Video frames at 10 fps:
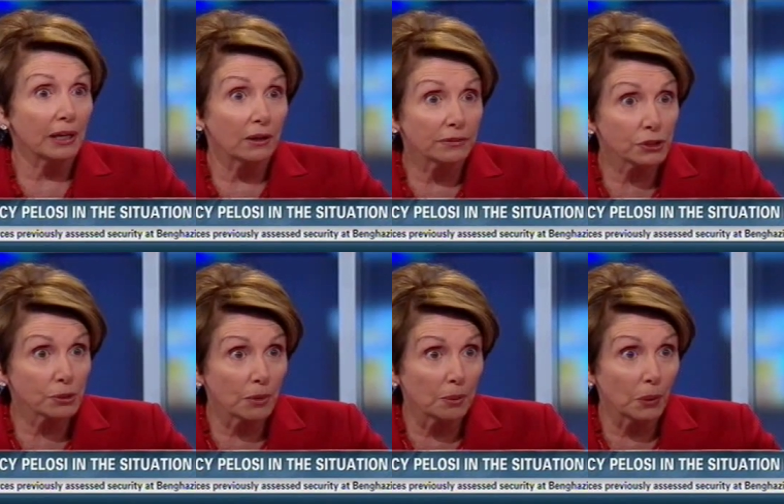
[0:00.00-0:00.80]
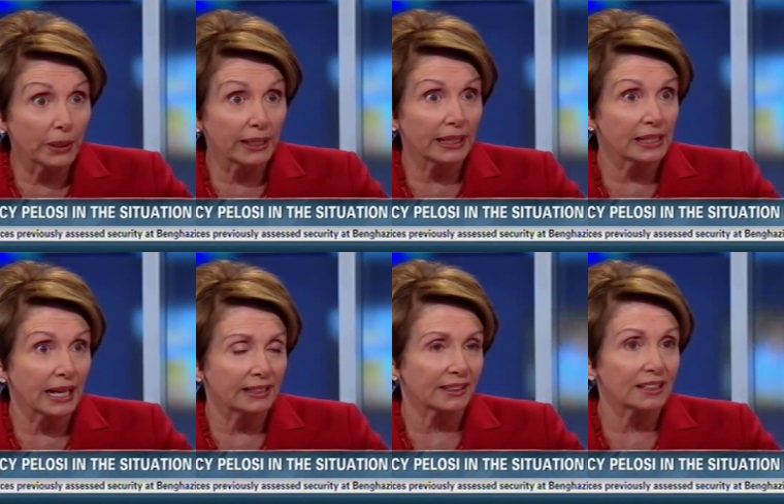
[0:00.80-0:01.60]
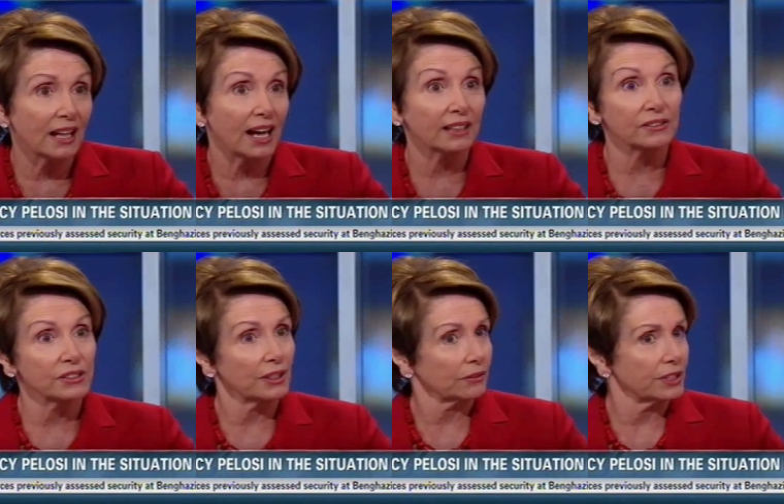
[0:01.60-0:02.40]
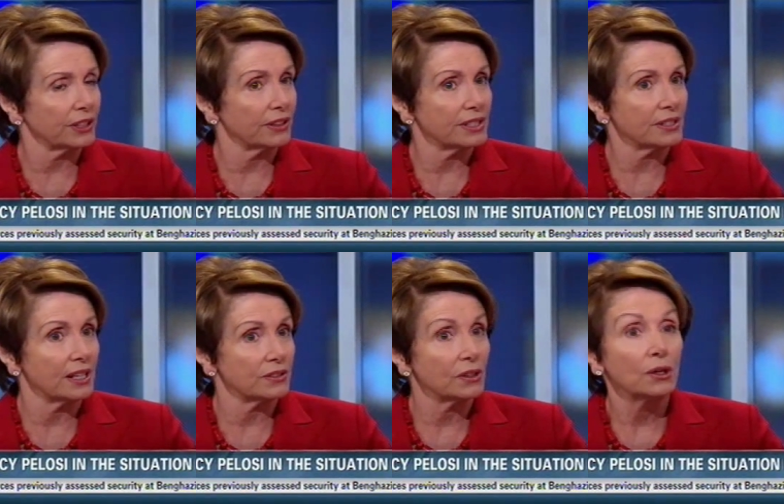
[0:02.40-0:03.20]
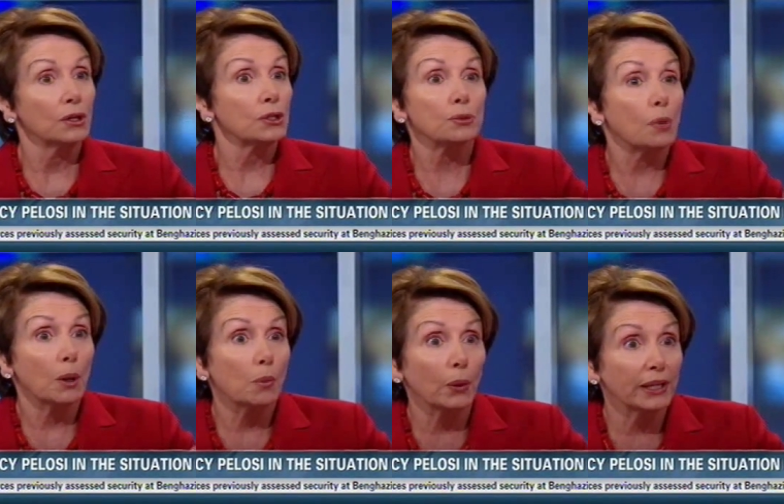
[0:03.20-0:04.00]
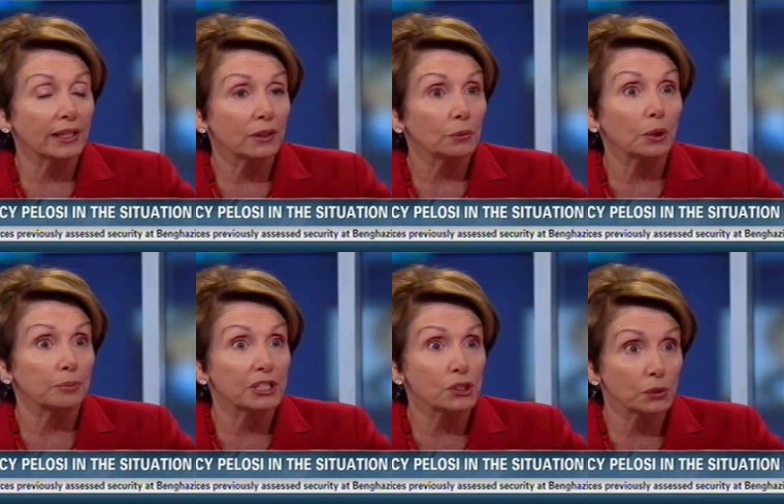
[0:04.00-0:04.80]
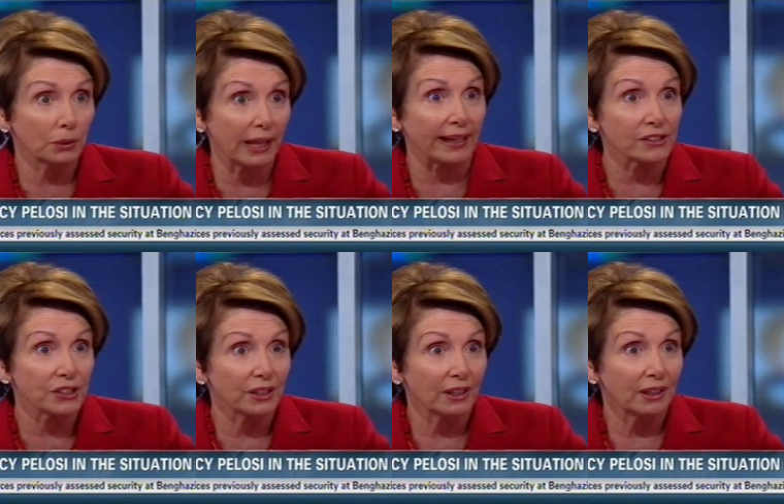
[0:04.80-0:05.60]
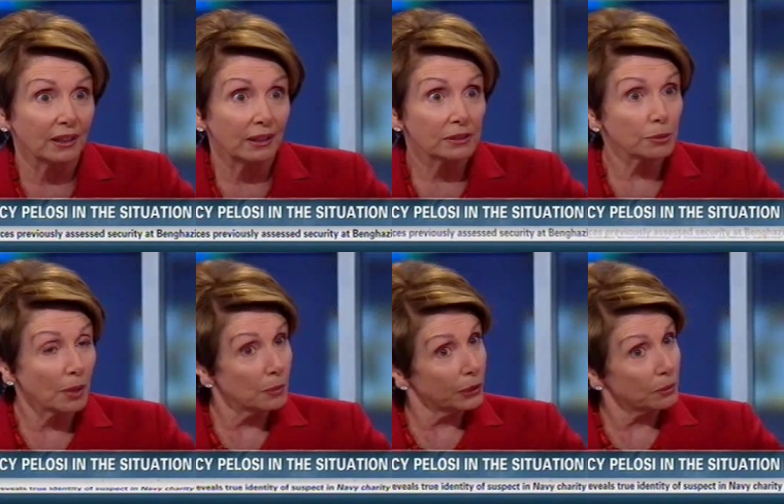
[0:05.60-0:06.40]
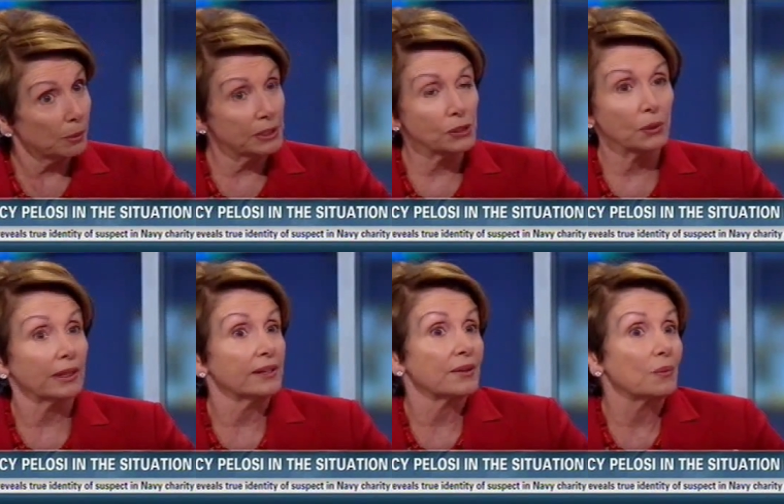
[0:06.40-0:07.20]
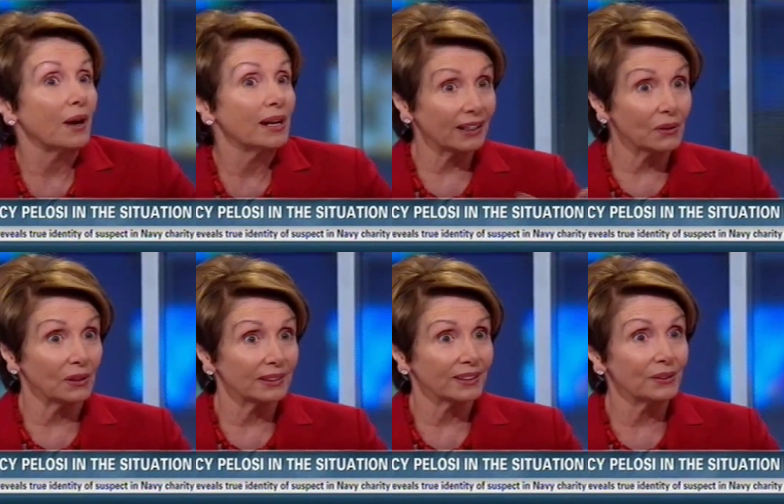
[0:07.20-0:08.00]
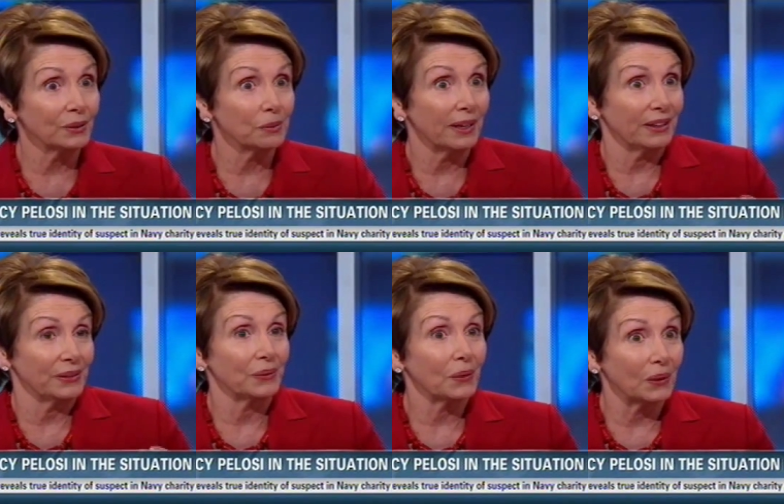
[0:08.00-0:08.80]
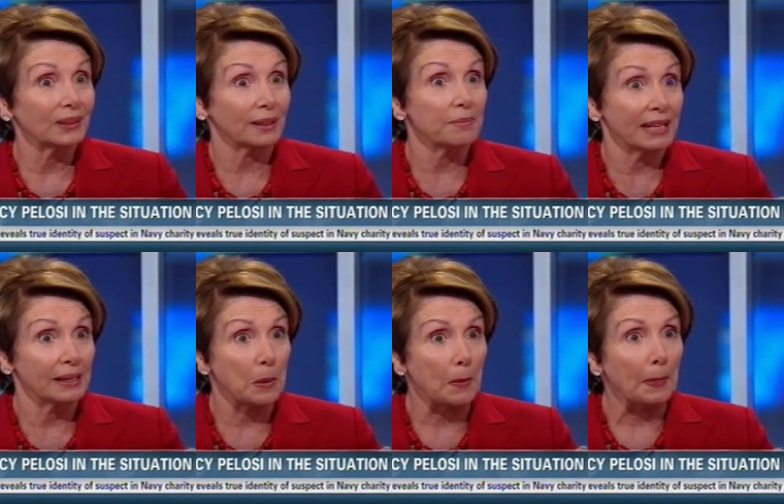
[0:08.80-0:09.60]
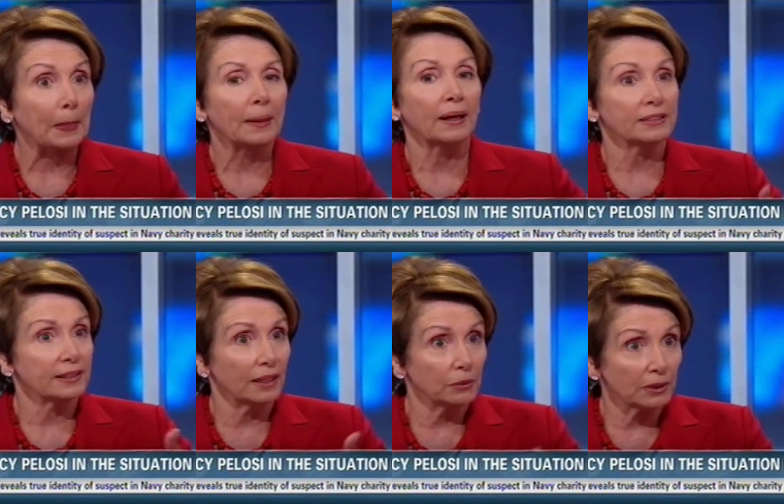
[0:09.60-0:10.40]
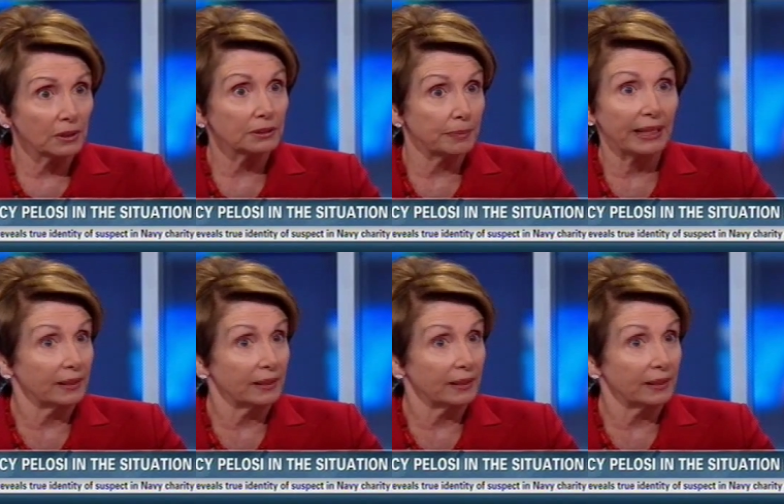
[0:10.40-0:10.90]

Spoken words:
my office tomorrow morning at 9 o'clock? The secretary says, tomorrow morning will be too late. Tomorrow morning will be too late. Then why am I calling you? Why aren't you calling me? I said I will call